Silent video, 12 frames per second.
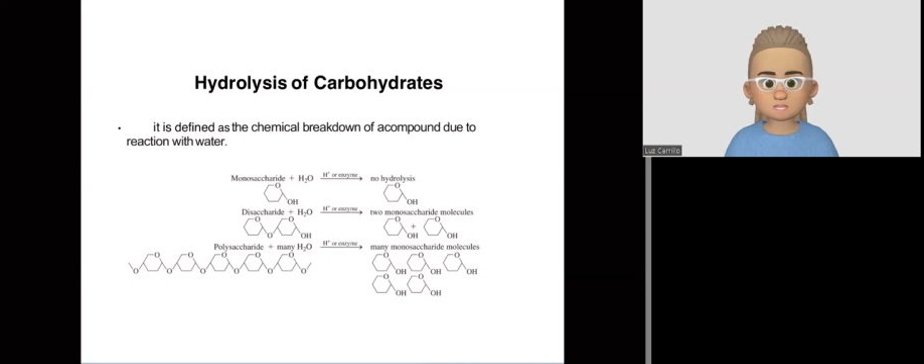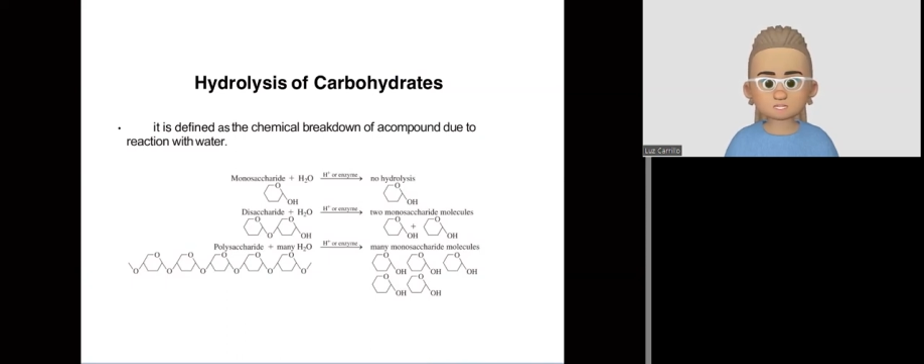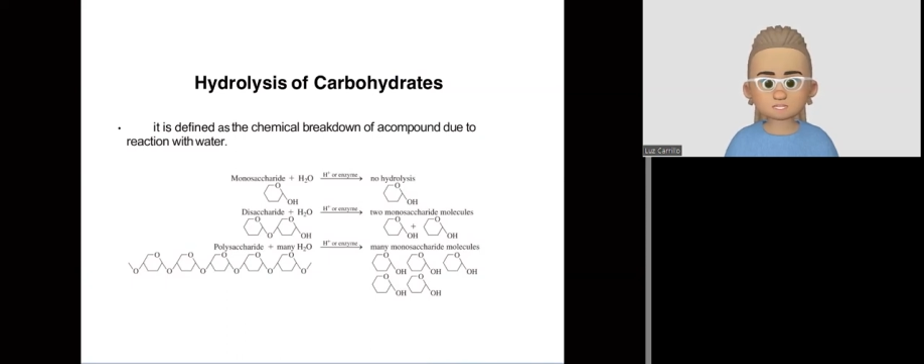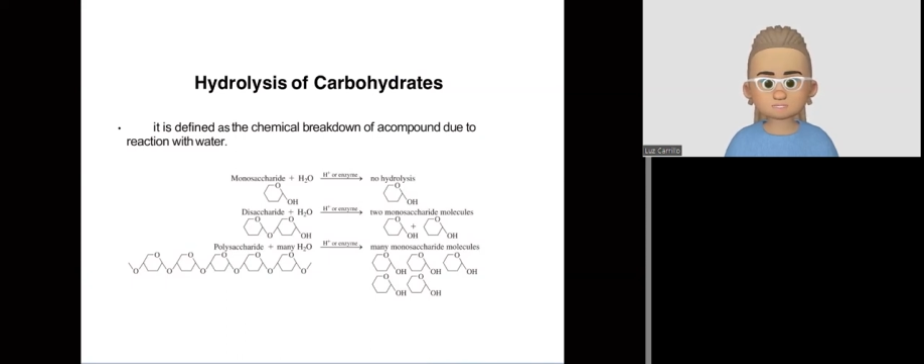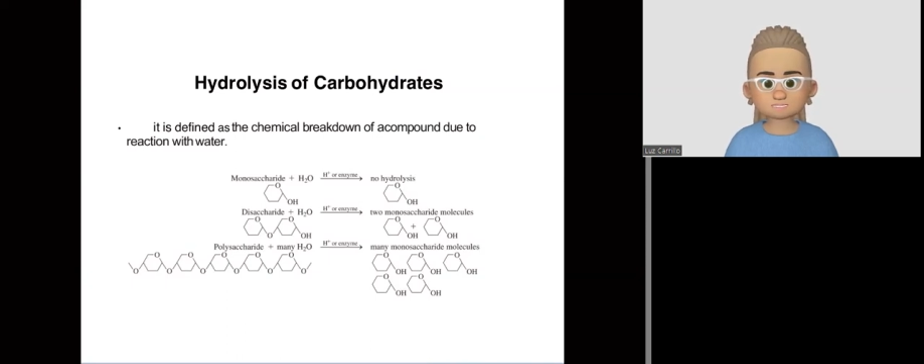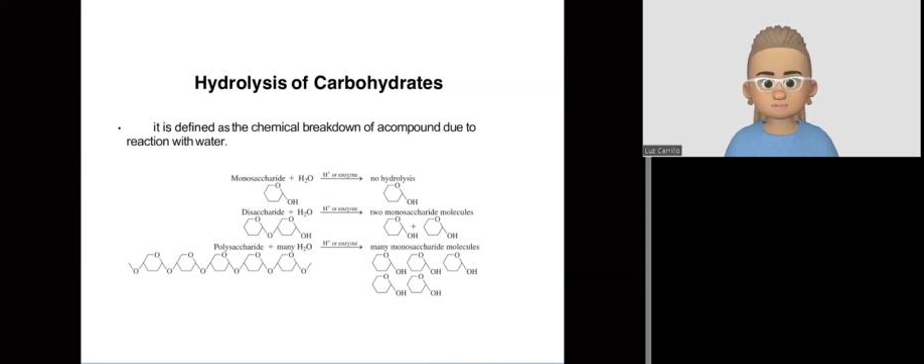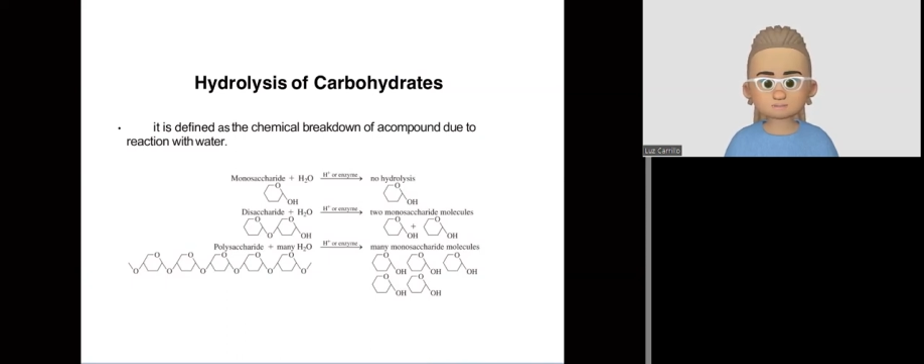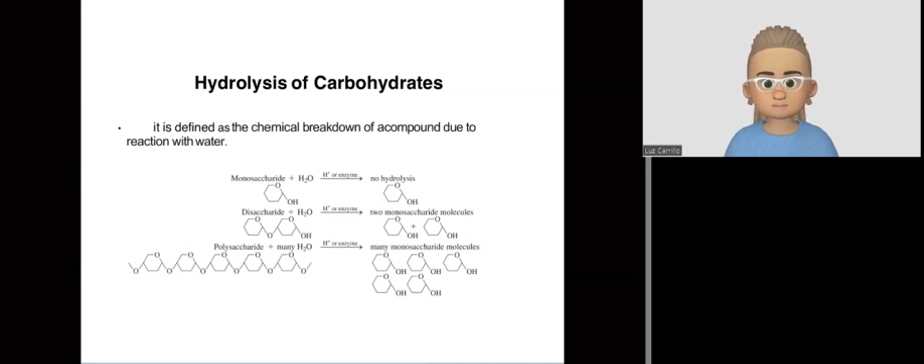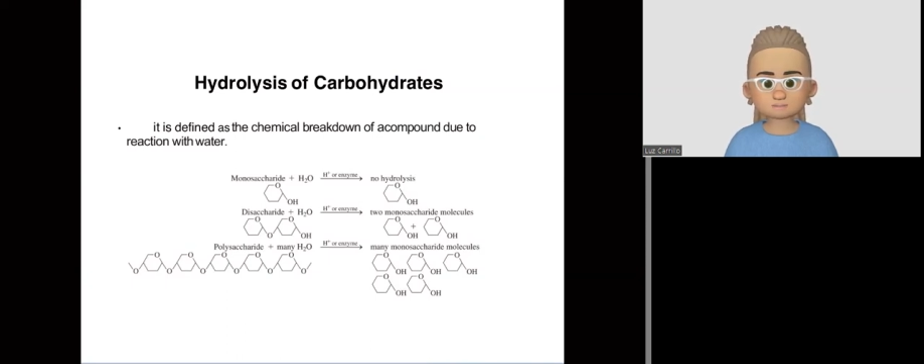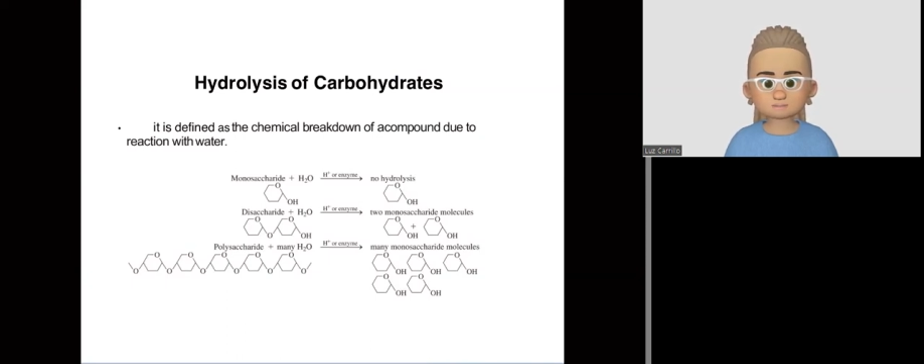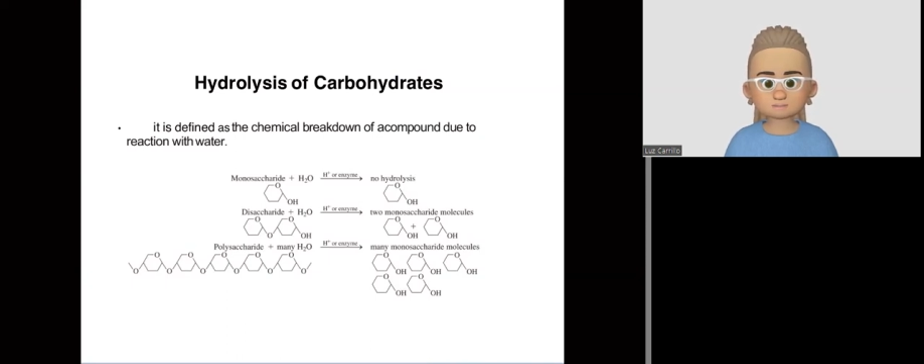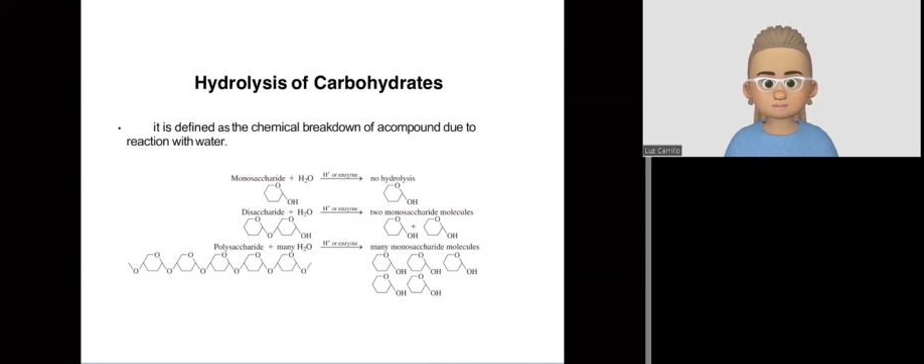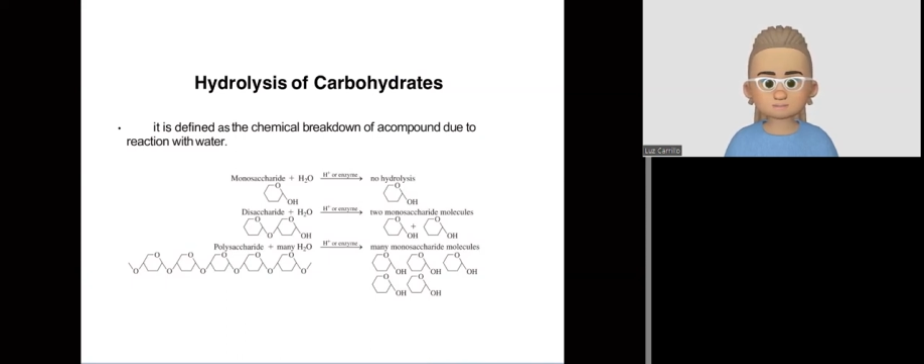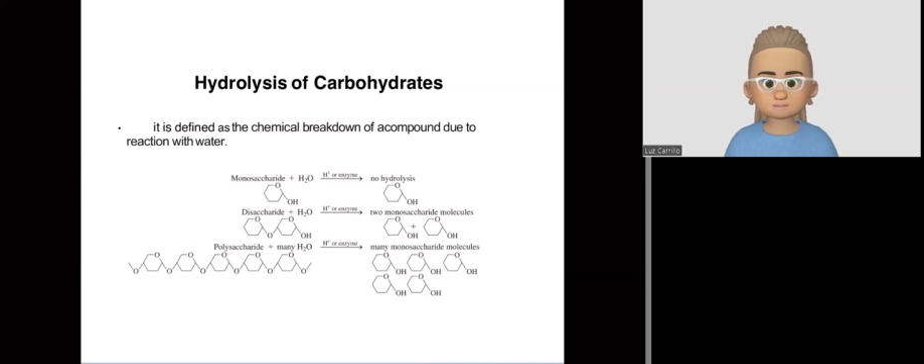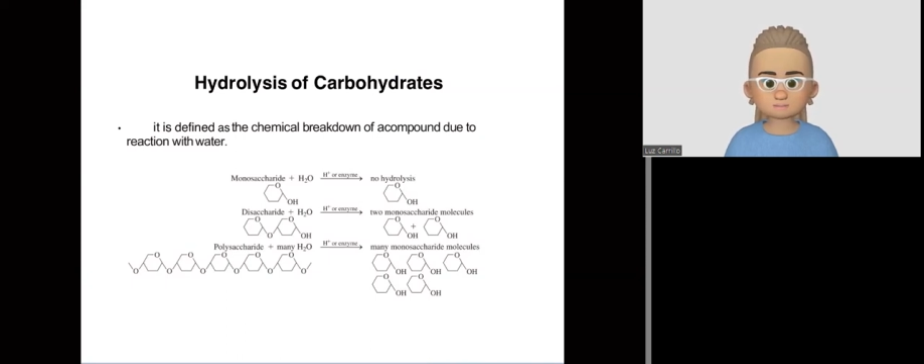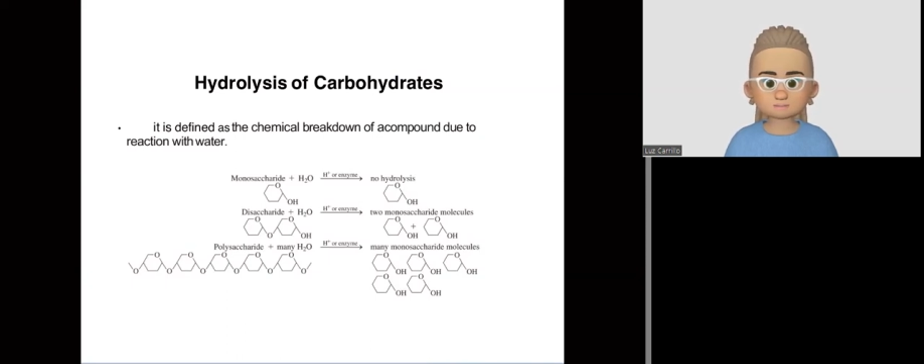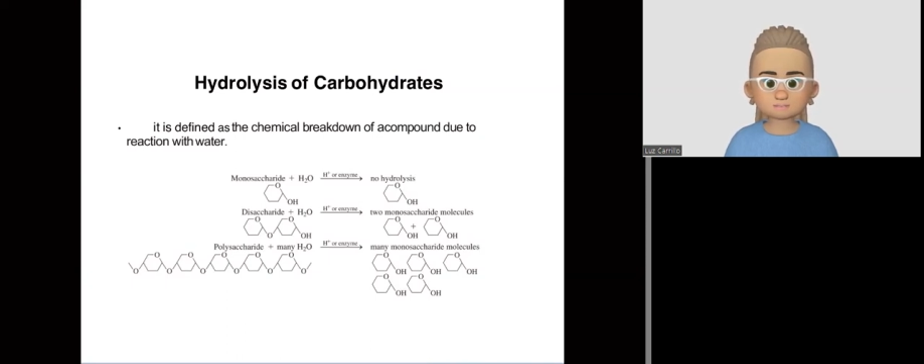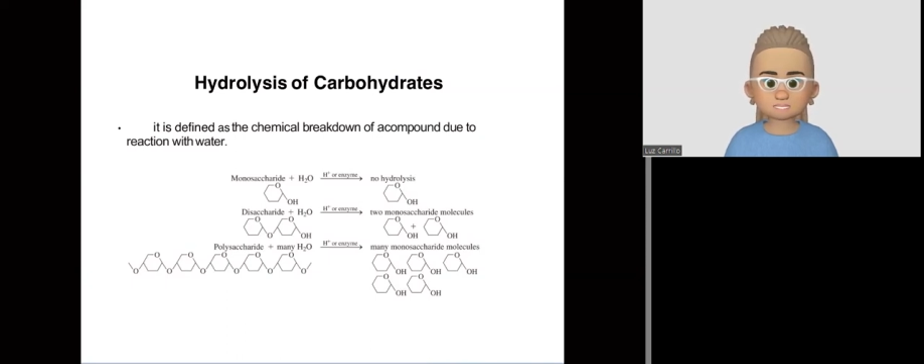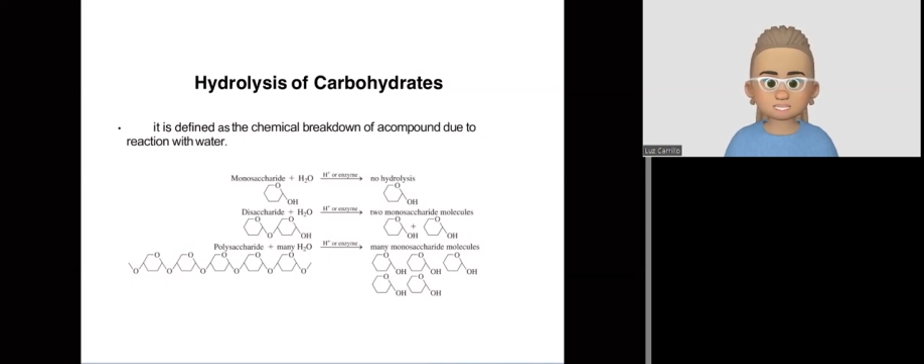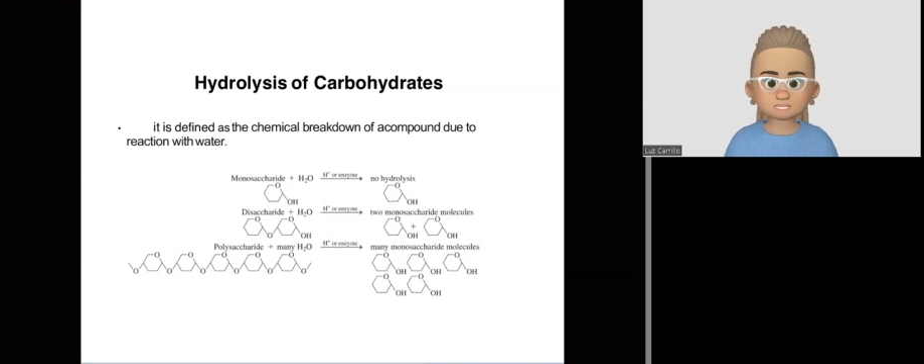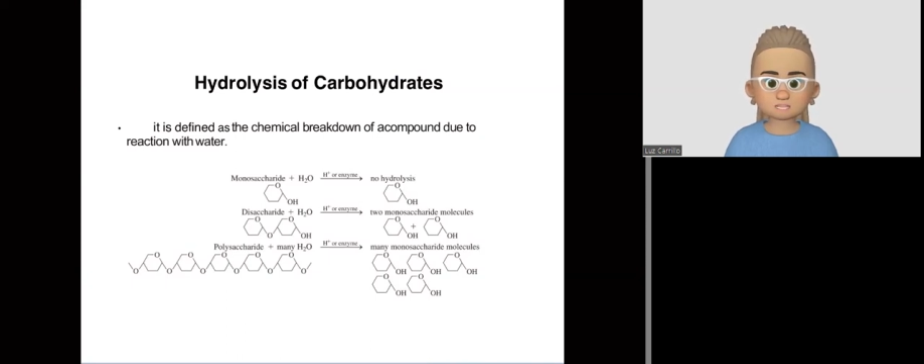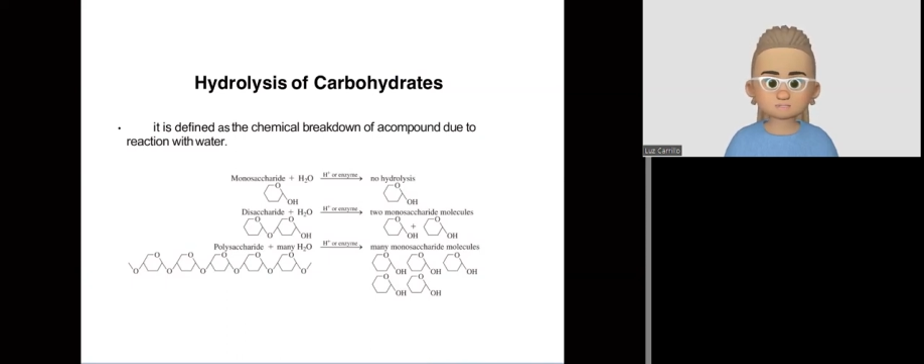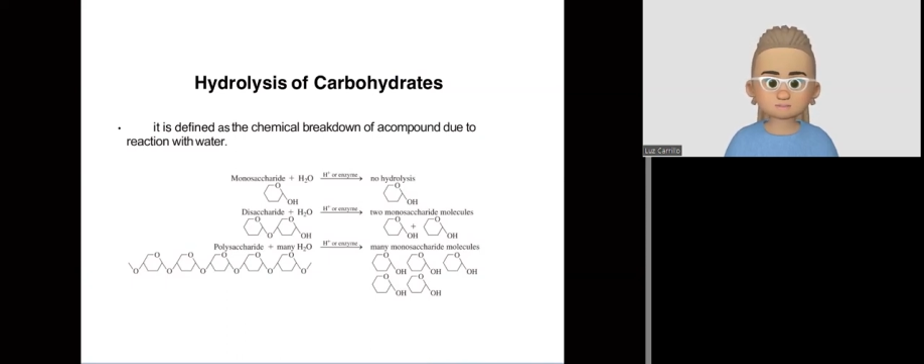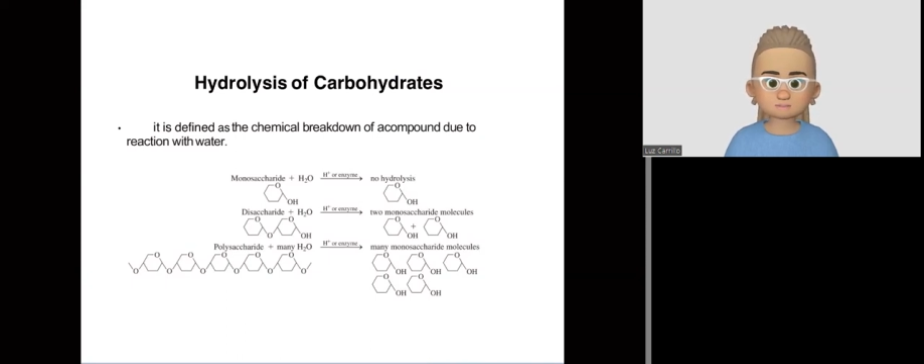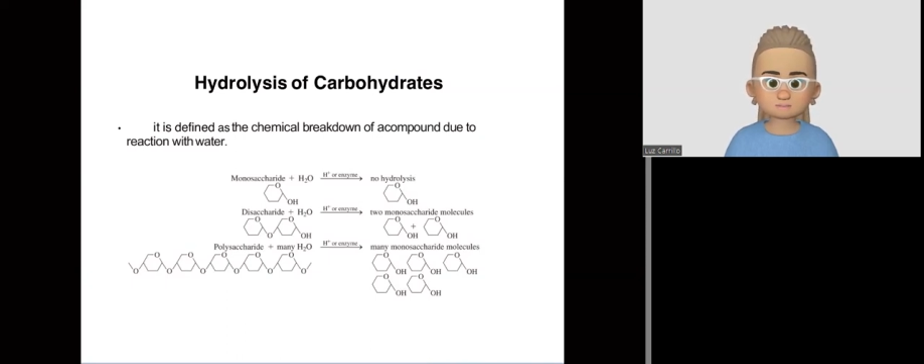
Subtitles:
units. Next,